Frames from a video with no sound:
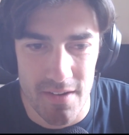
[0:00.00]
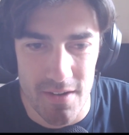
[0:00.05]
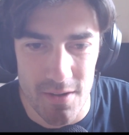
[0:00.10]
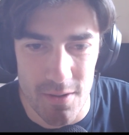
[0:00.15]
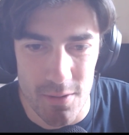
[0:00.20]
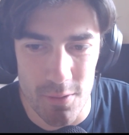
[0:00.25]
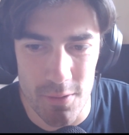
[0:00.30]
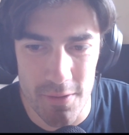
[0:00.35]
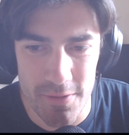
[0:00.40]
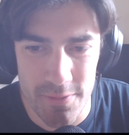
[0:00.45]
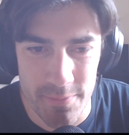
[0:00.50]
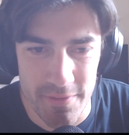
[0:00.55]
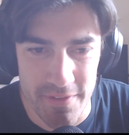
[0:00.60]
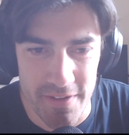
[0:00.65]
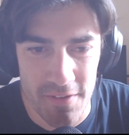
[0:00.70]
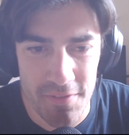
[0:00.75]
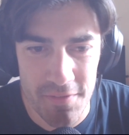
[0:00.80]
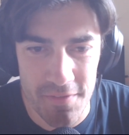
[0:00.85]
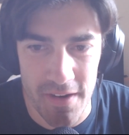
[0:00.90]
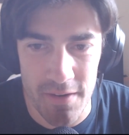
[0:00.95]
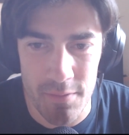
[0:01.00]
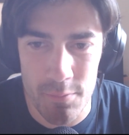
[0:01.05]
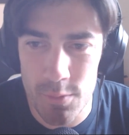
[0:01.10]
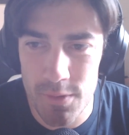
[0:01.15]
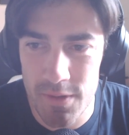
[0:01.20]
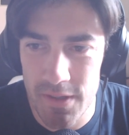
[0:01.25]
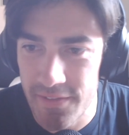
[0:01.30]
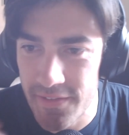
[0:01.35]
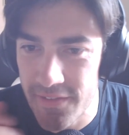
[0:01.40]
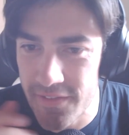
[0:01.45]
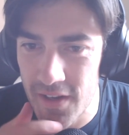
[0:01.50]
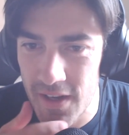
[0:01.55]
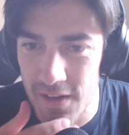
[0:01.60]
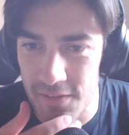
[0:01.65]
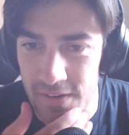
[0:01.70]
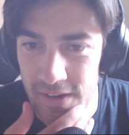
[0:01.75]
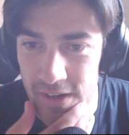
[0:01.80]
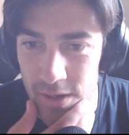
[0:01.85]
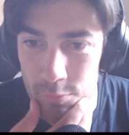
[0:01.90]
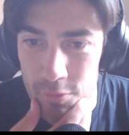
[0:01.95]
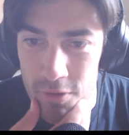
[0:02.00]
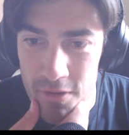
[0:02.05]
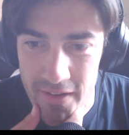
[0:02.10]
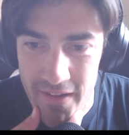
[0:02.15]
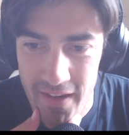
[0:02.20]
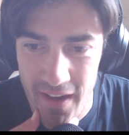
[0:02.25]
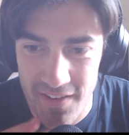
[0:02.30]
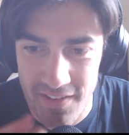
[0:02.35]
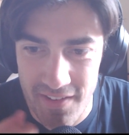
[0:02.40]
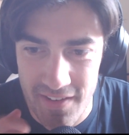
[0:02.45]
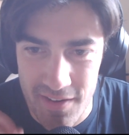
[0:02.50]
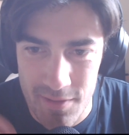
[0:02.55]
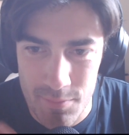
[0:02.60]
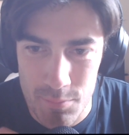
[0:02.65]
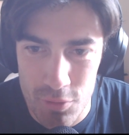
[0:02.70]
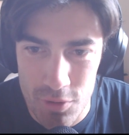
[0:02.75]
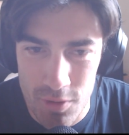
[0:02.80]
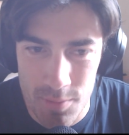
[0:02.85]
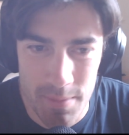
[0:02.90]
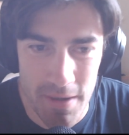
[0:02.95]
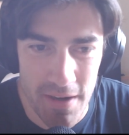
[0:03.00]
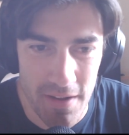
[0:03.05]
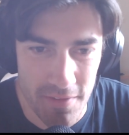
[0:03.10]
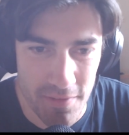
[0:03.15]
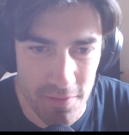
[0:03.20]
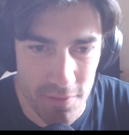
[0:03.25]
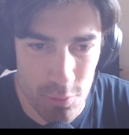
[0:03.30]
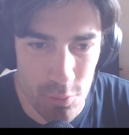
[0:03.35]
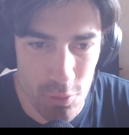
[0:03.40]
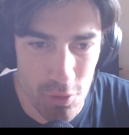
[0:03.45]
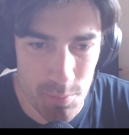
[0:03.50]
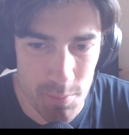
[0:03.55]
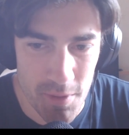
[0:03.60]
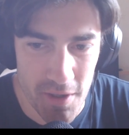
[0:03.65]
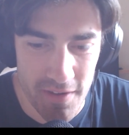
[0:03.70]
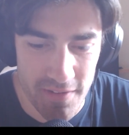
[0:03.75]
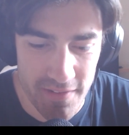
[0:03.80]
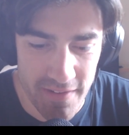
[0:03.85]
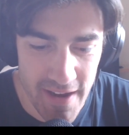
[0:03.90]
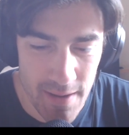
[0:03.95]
Awesome stuff, Vi. Well, let's dive in. I'm really keen to hear more about the tournament.